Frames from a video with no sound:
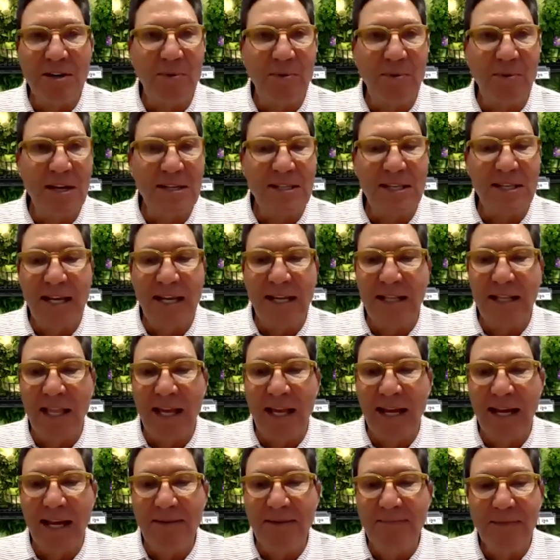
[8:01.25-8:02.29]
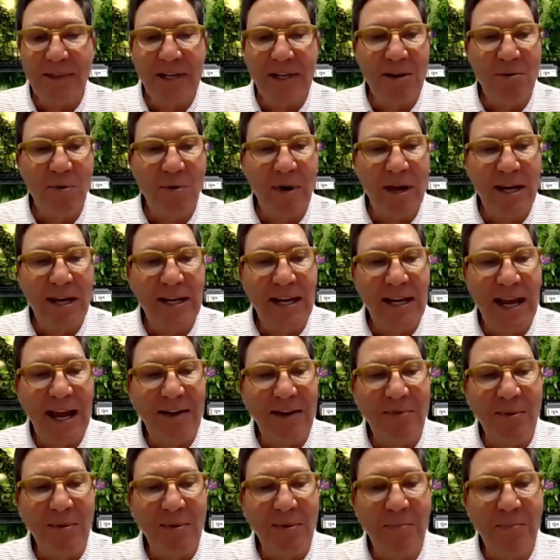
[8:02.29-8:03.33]
prostate gland and he went in to
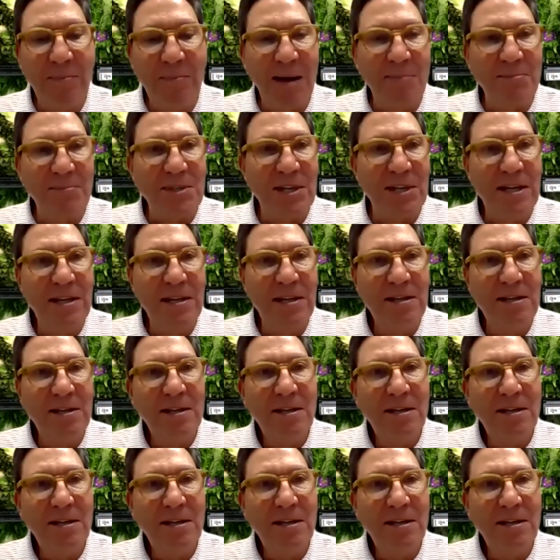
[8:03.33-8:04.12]
have a biopsy.